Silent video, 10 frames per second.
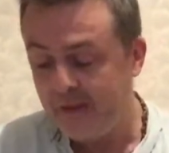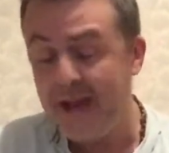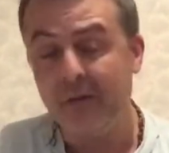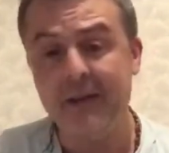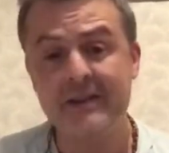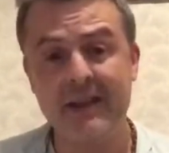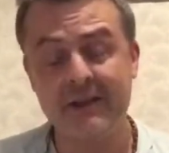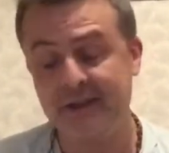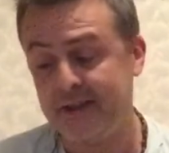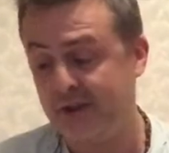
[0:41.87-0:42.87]
Now, on the
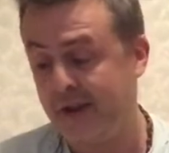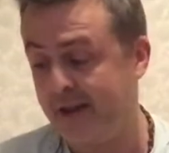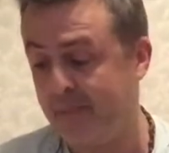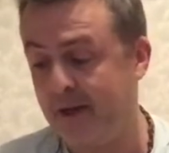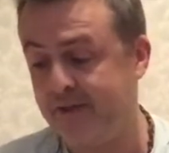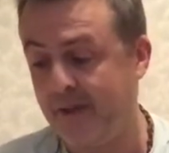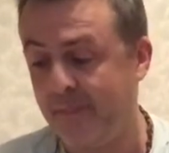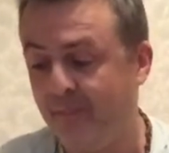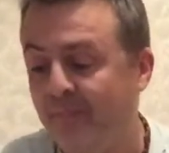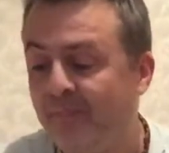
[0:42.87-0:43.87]
sex, it says Jedi Master.
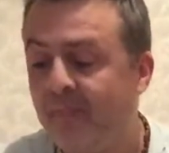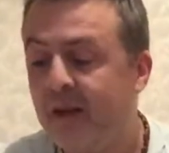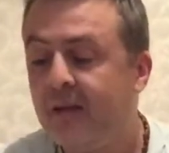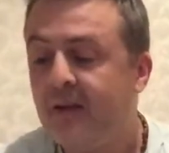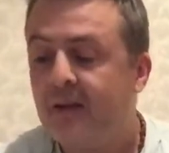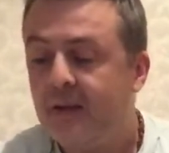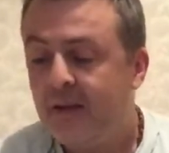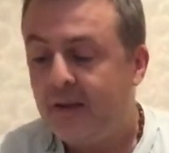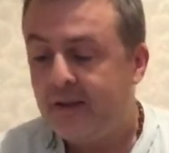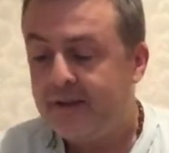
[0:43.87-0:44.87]

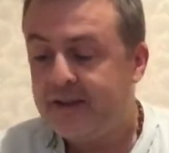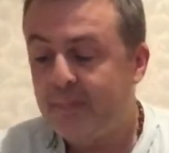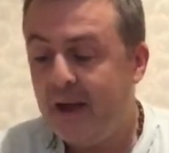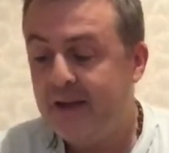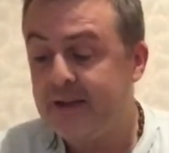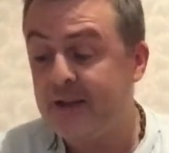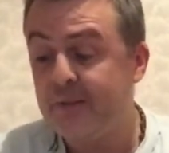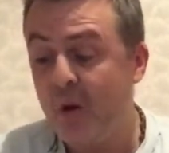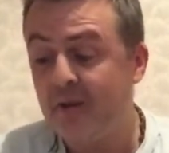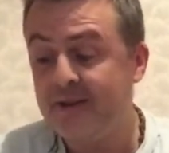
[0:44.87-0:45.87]
Despite his
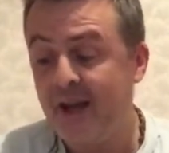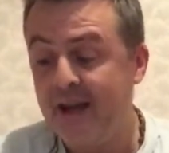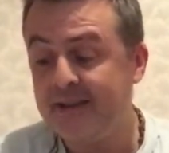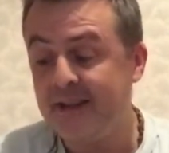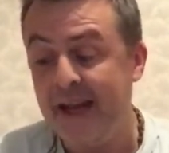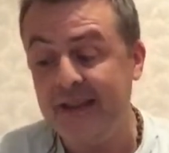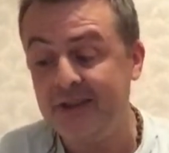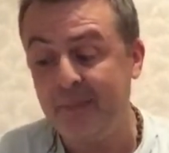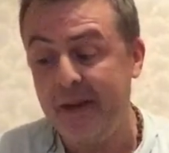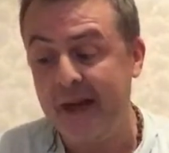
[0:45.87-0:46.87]
small size and
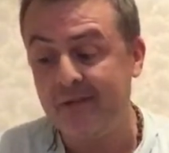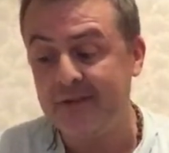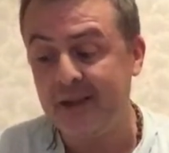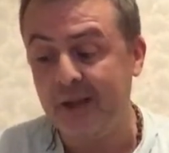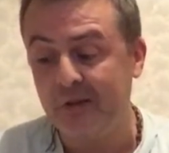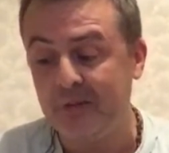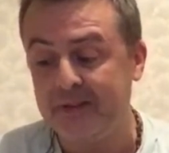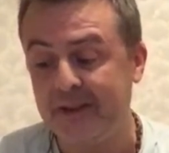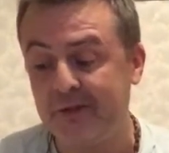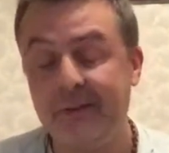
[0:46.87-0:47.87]
aged appearance, Yoda
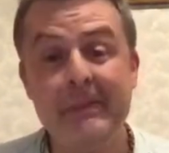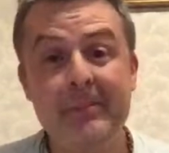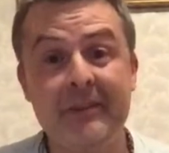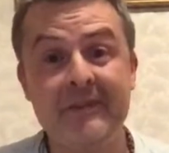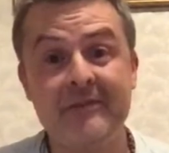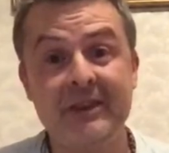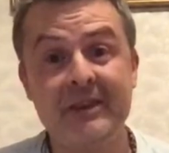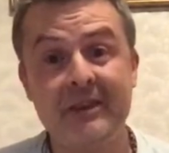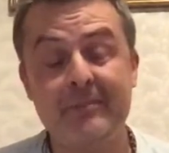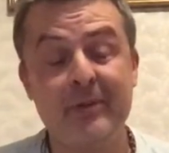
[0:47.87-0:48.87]
was extremely
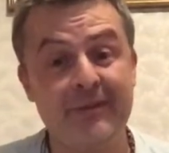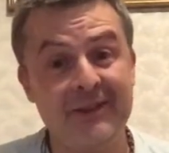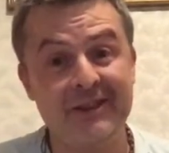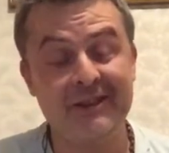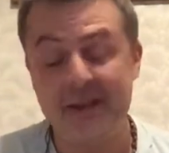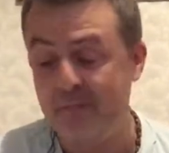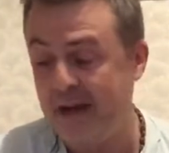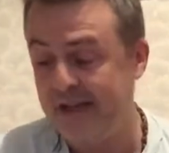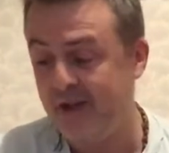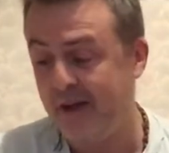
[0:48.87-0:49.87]
proficient, in
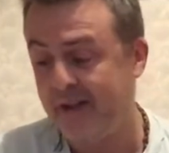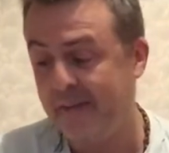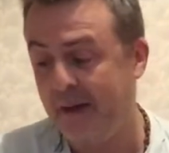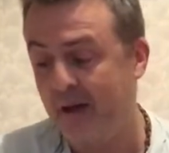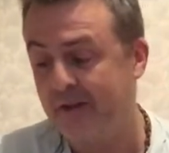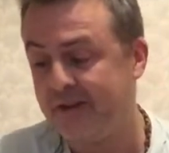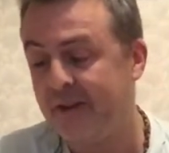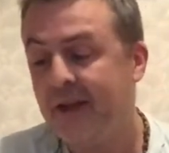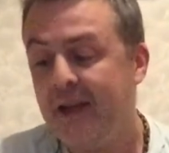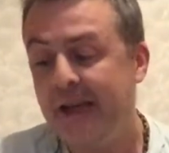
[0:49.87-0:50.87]
many Jedi powers.
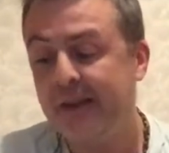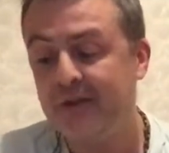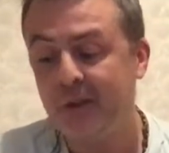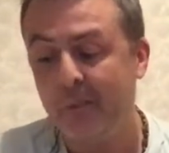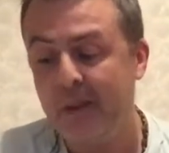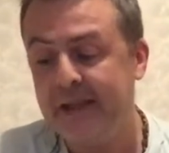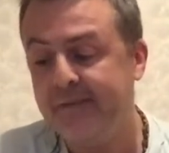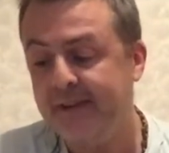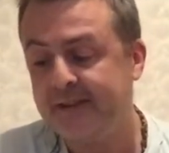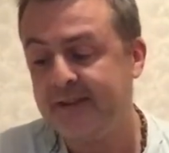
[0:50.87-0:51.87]
He could jump many
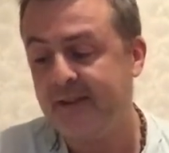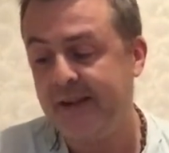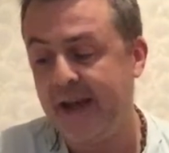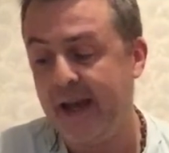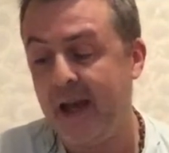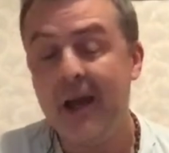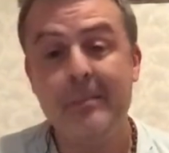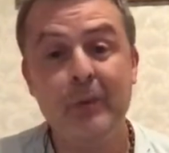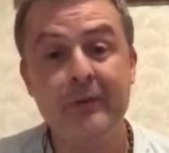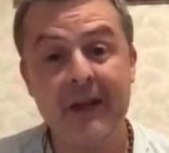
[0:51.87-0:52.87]
feet into the air,
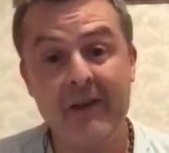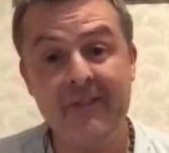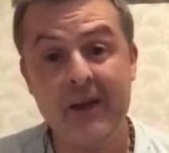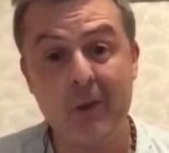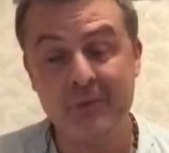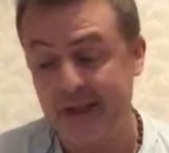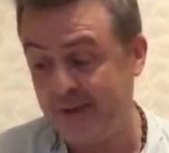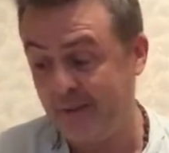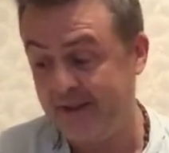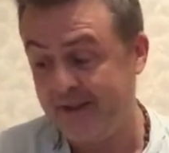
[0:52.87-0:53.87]
move heavy
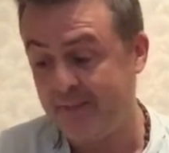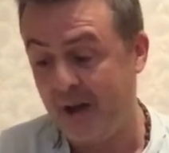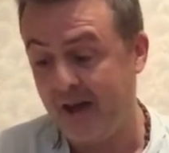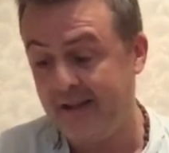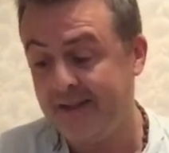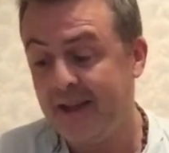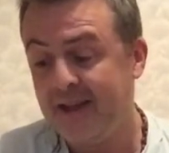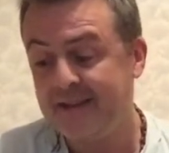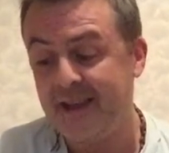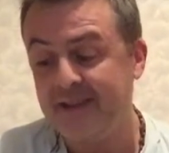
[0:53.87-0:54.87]
objects with his mind,
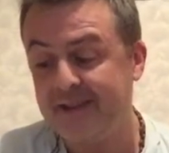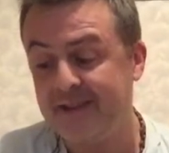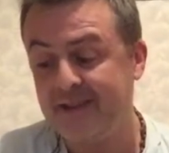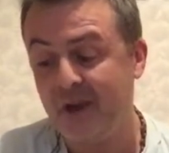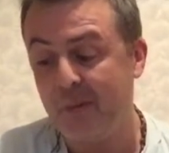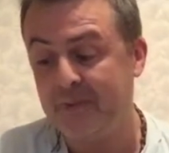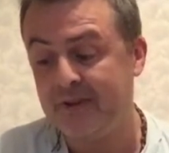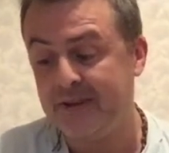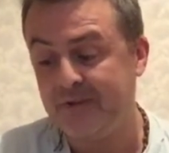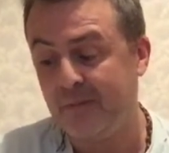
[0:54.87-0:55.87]
sense
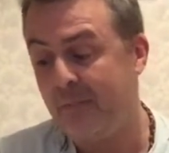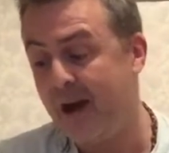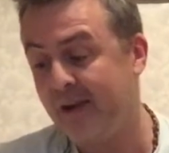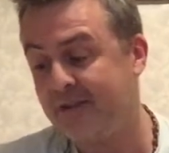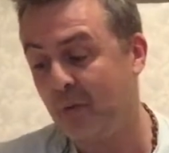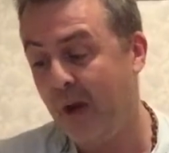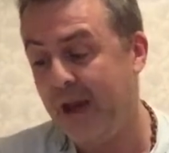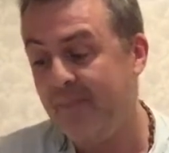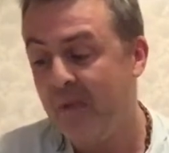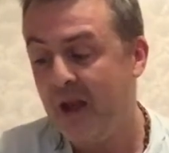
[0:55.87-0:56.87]
disturbances from miles
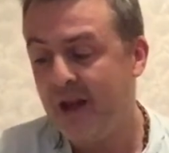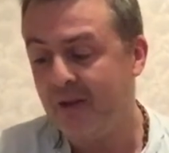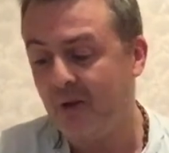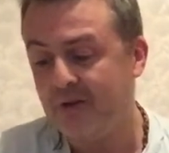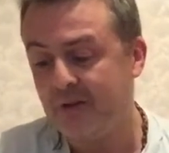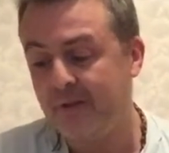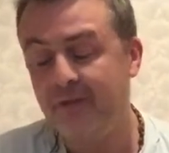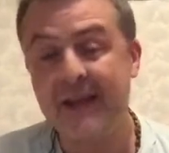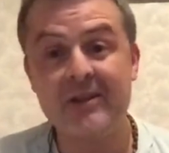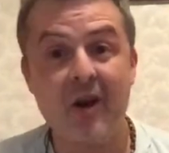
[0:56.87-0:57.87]
away, and also
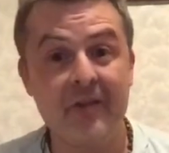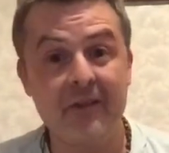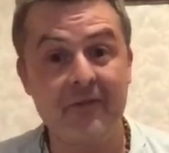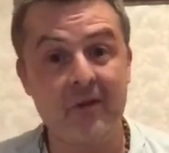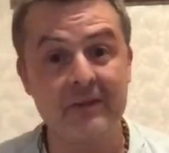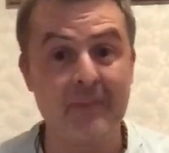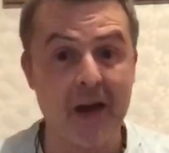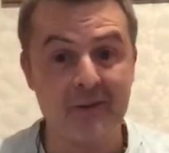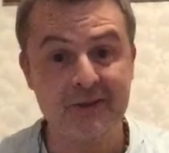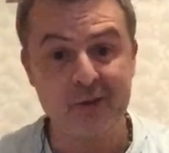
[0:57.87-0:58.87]
deflect other Force
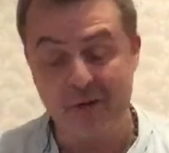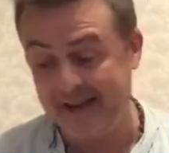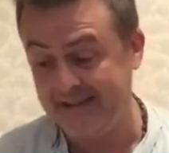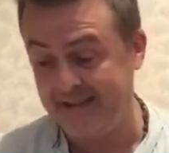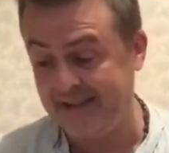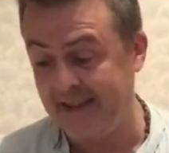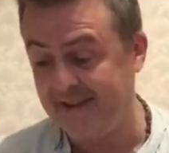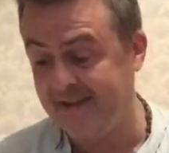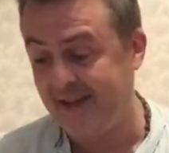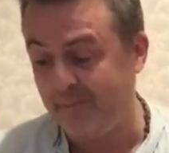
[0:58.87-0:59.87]
powers directed
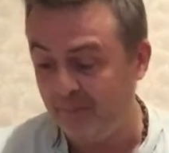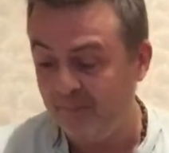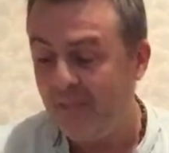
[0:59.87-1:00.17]
against him.